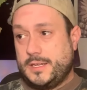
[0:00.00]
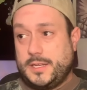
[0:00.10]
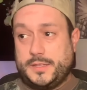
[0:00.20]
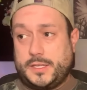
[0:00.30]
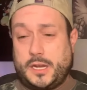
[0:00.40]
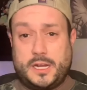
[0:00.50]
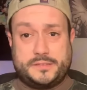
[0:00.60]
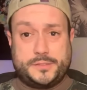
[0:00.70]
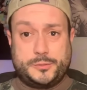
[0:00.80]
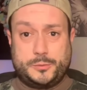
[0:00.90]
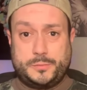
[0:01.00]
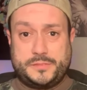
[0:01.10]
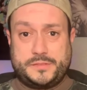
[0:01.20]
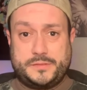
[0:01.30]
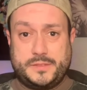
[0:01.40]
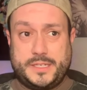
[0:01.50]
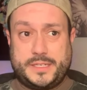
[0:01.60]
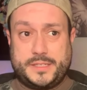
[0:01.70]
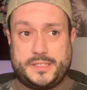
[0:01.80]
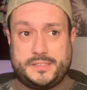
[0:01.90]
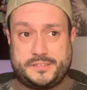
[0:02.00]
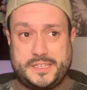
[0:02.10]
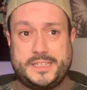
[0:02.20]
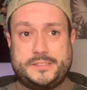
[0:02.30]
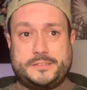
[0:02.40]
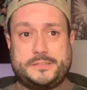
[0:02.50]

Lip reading: The costumes, like the sets,